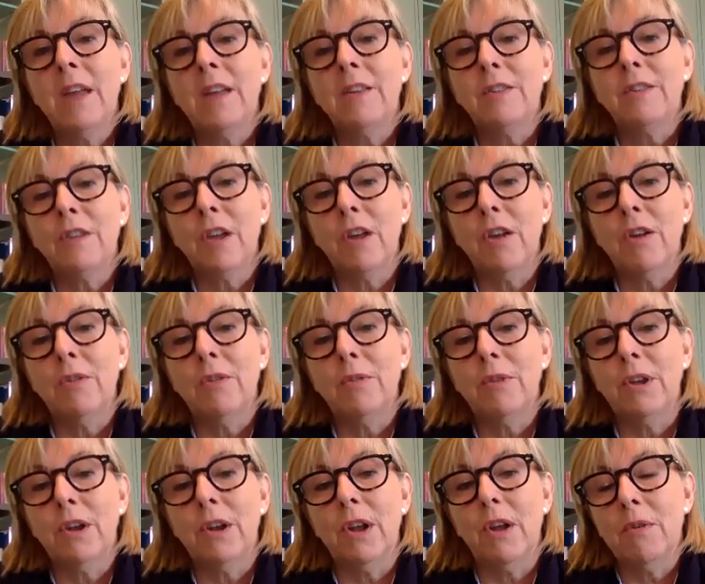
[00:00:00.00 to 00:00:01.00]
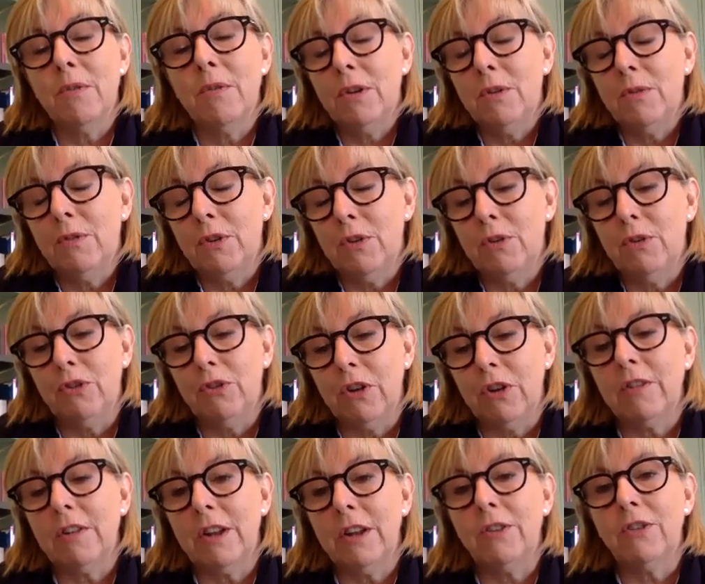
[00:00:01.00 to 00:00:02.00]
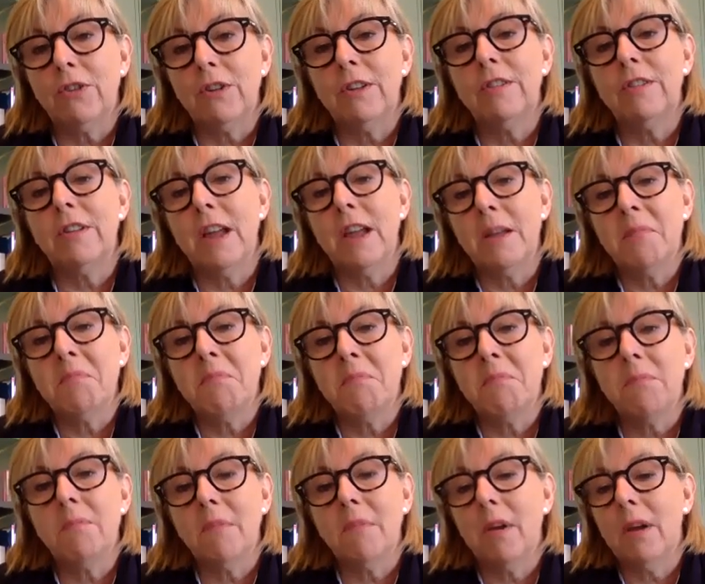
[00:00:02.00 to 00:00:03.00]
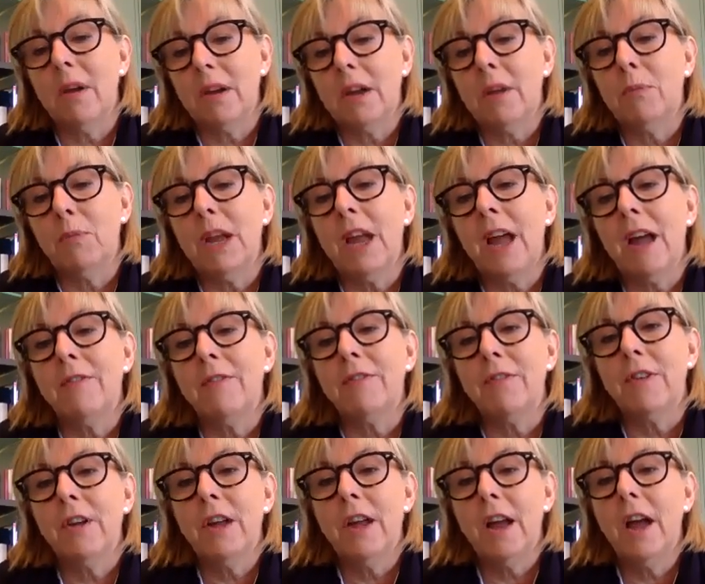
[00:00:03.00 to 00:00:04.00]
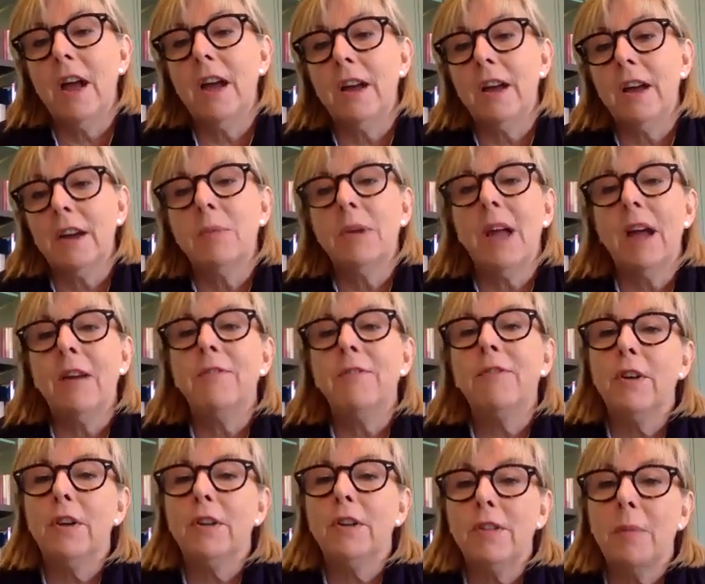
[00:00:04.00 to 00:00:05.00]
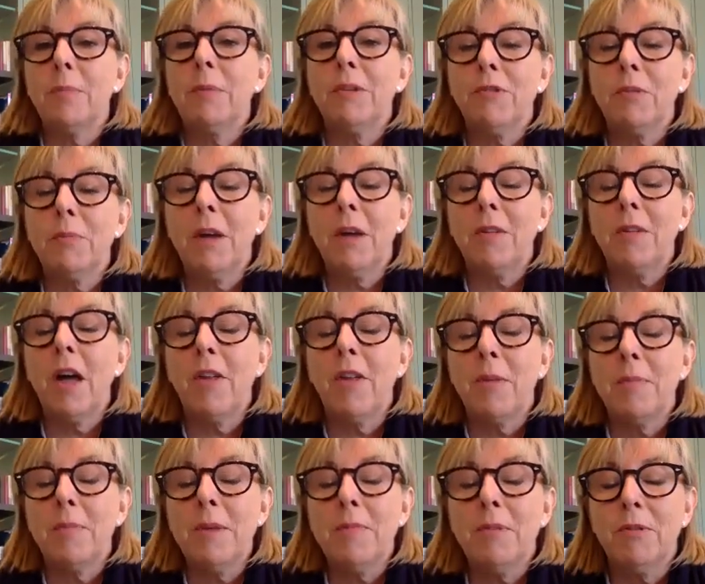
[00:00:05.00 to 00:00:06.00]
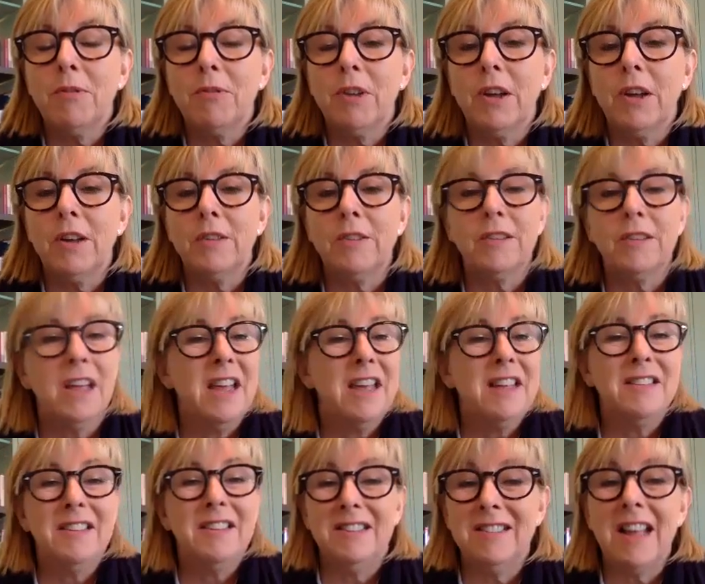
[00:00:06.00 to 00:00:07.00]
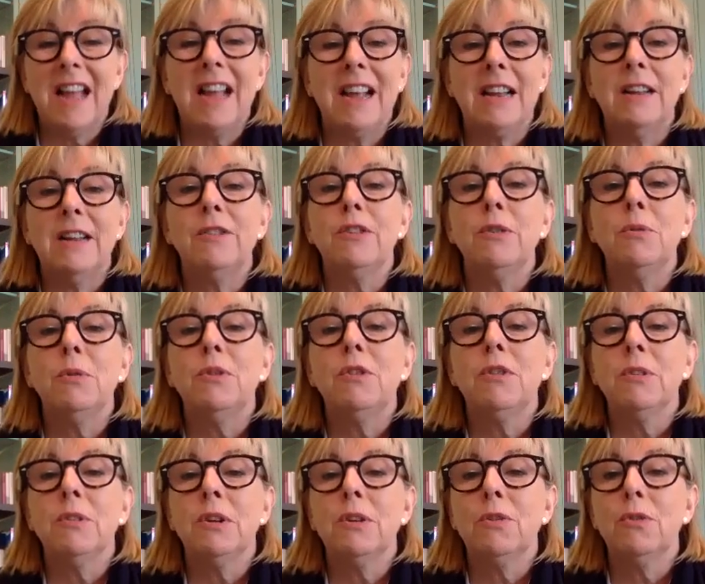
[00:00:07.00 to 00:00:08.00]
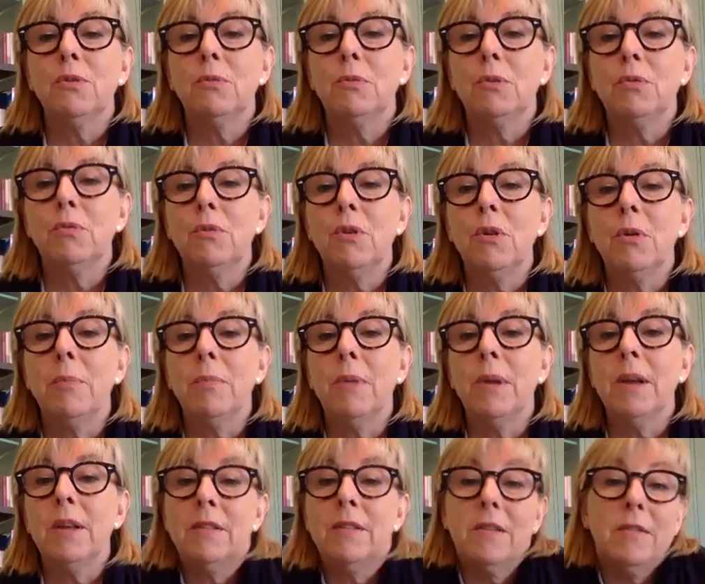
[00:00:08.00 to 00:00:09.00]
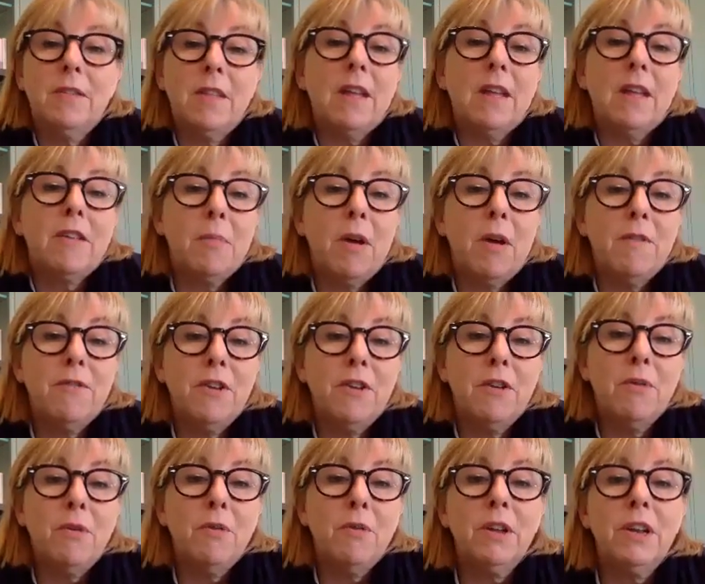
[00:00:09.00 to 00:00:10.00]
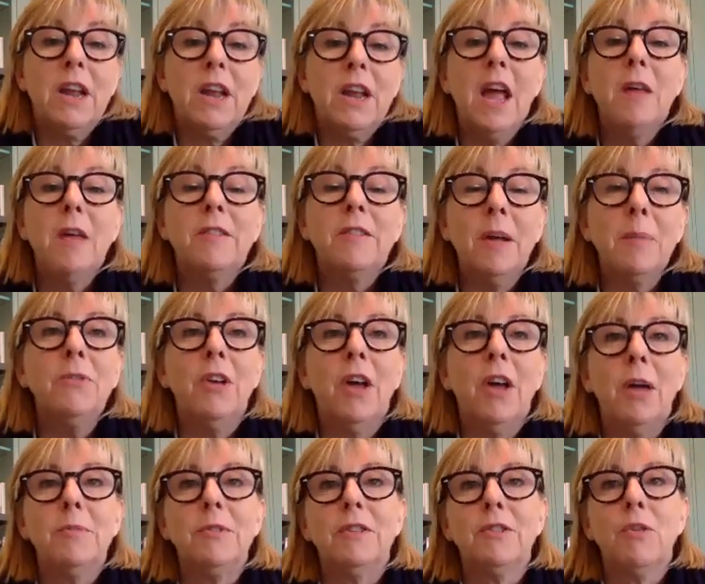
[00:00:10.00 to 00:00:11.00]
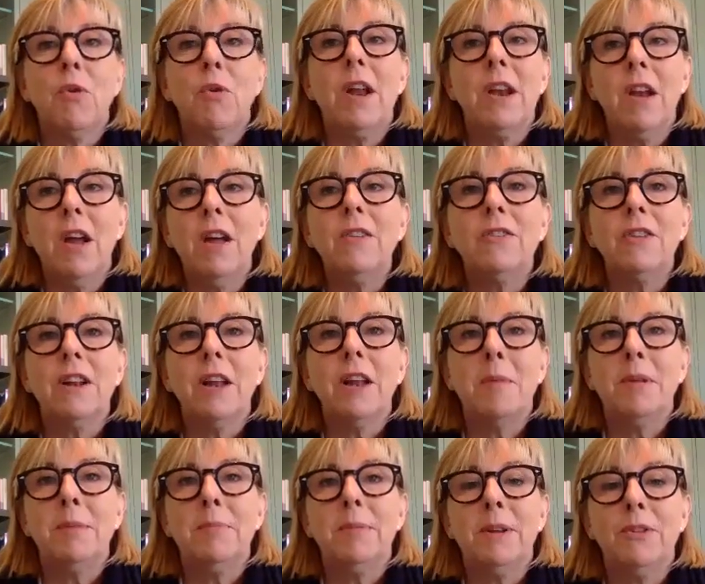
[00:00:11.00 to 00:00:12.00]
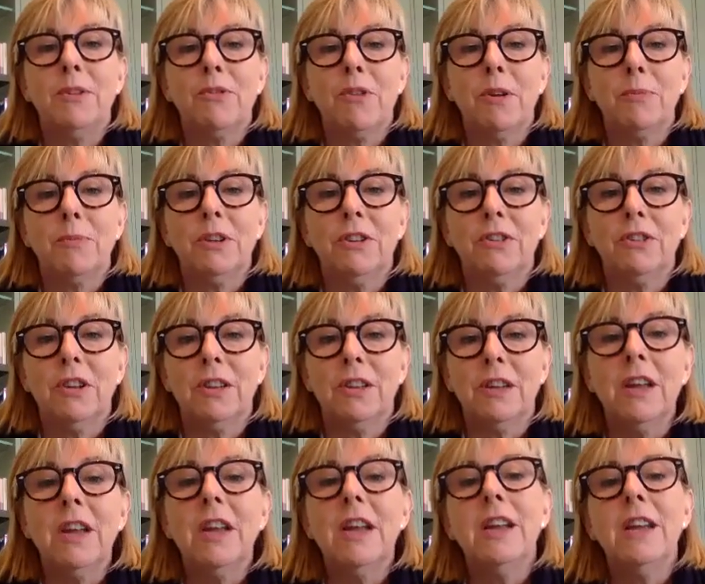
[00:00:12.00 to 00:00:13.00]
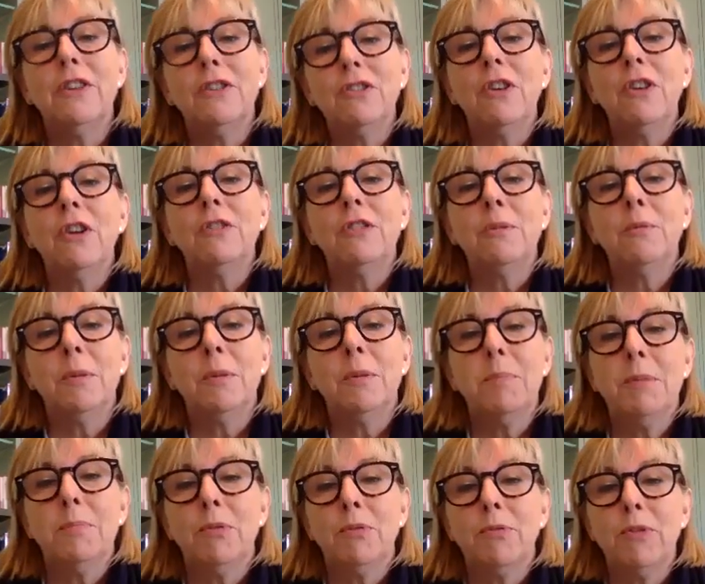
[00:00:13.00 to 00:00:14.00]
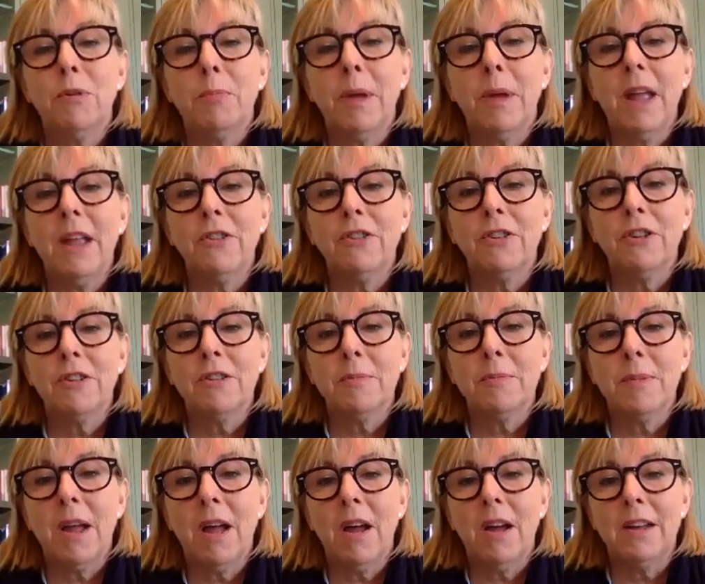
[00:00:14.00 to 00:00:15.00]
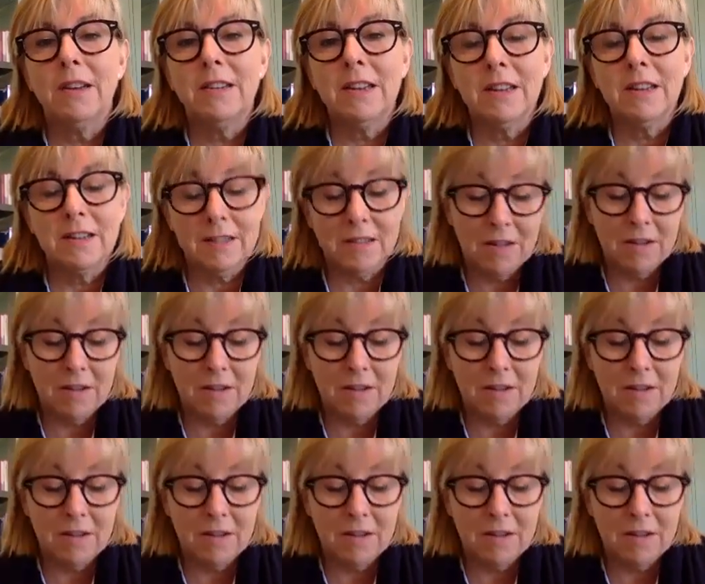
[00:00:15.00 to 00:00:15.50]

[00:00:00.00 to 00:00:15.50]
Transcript: So, you just literally say, can we have something from our other people first? Exactly as you would do in a normal room. That's my view of it. Sometimes it's quite nice to let people interrupt each other. It shows you where people feel passionate about ideas.